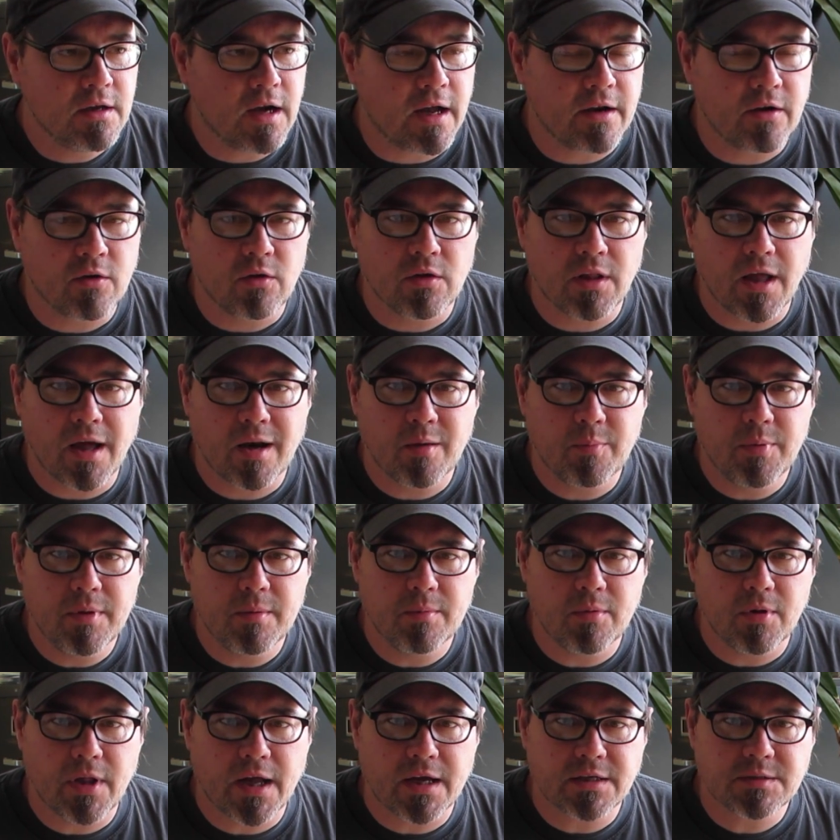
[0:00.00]
I know a lot of
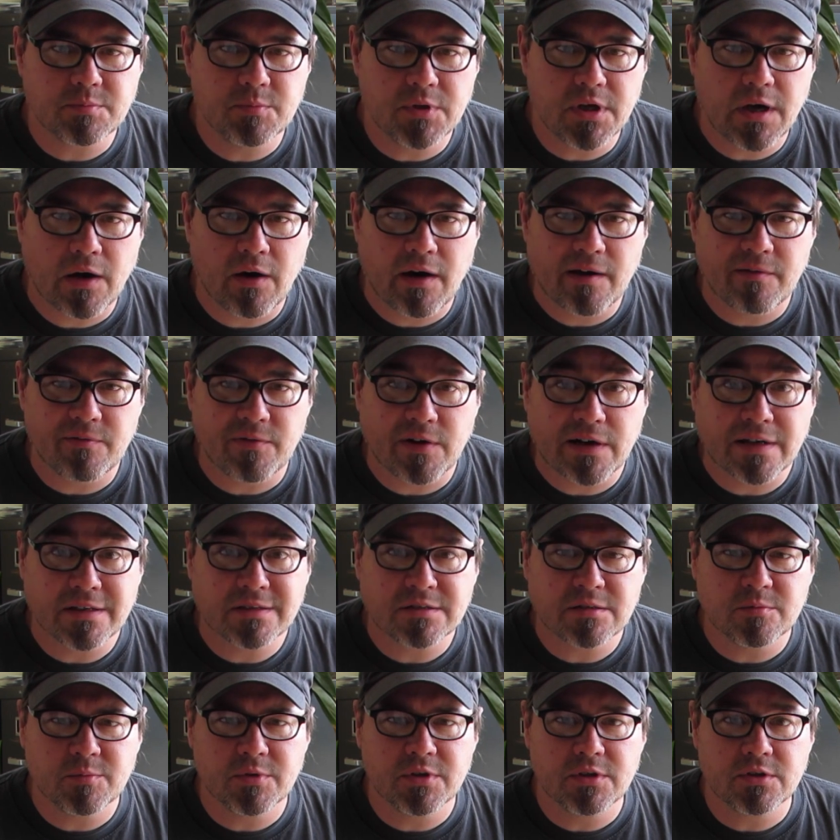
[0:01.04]
people ask me how I find
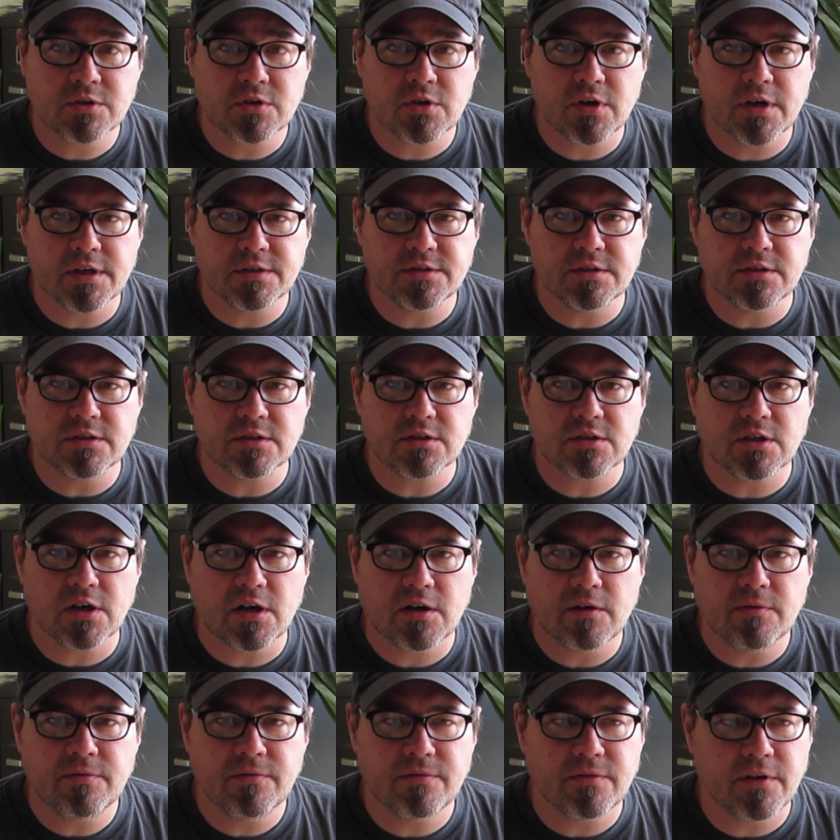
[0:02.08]
some of this crazy
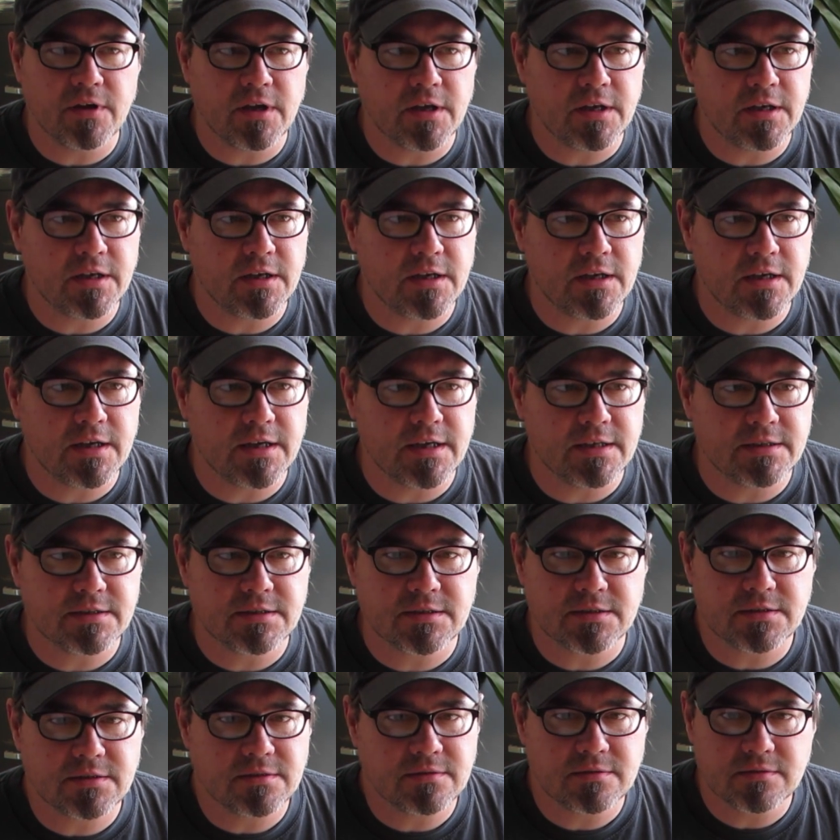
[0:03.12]
stuff, and
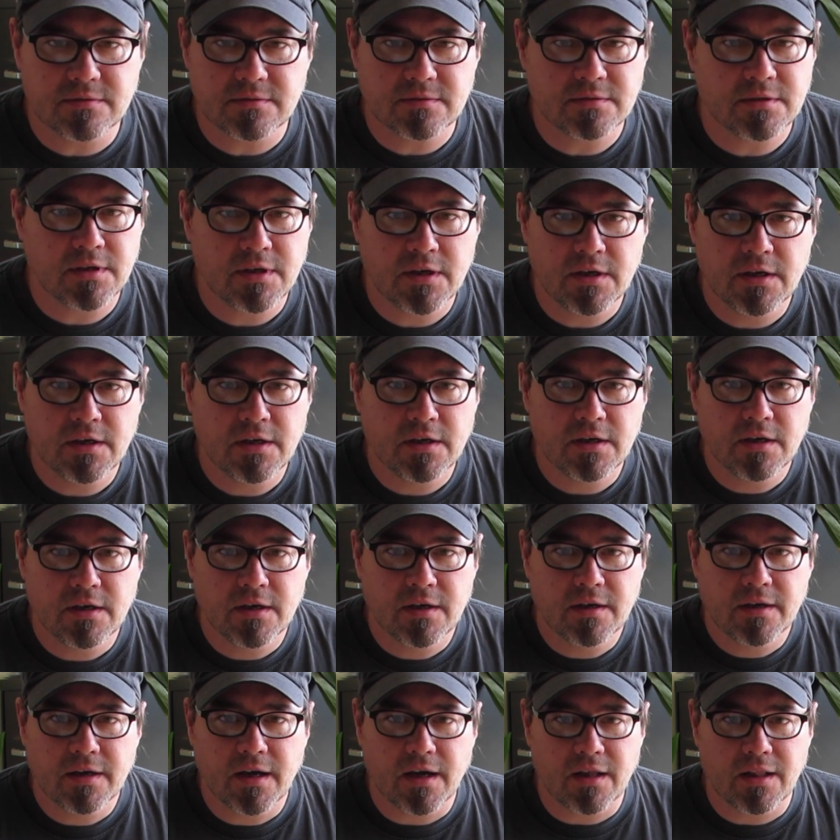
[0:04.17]
it's
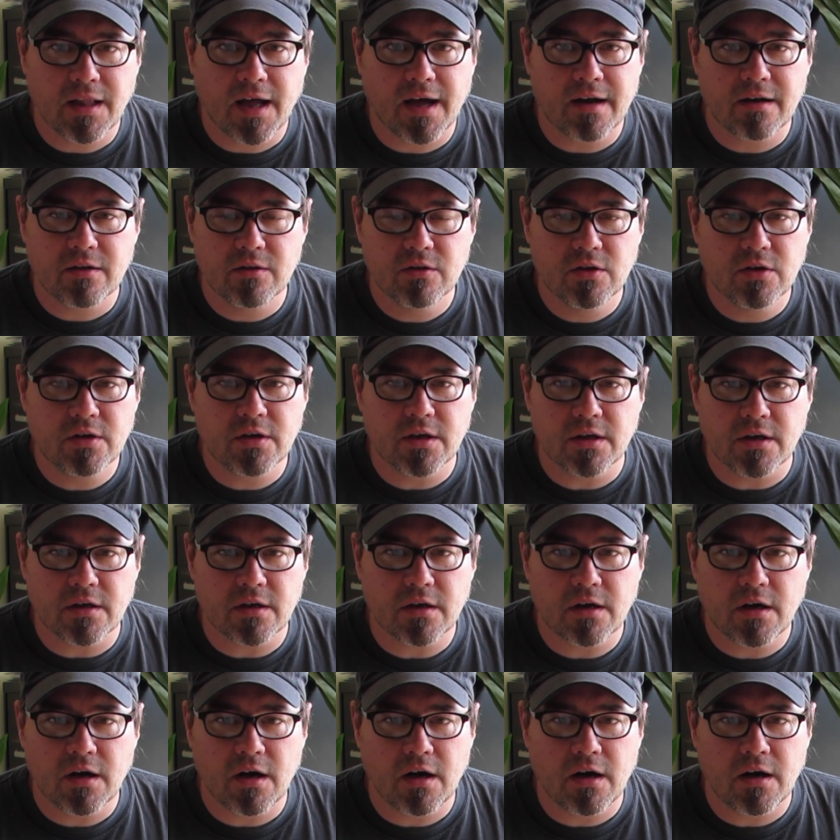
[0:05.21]
a lot of
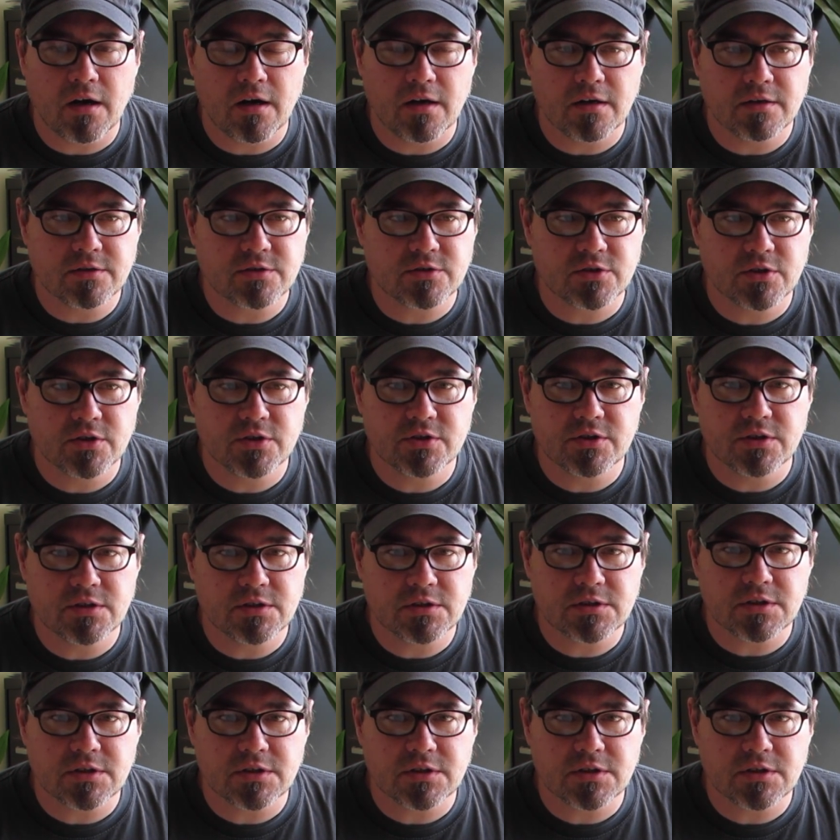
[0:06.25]
looking, searching,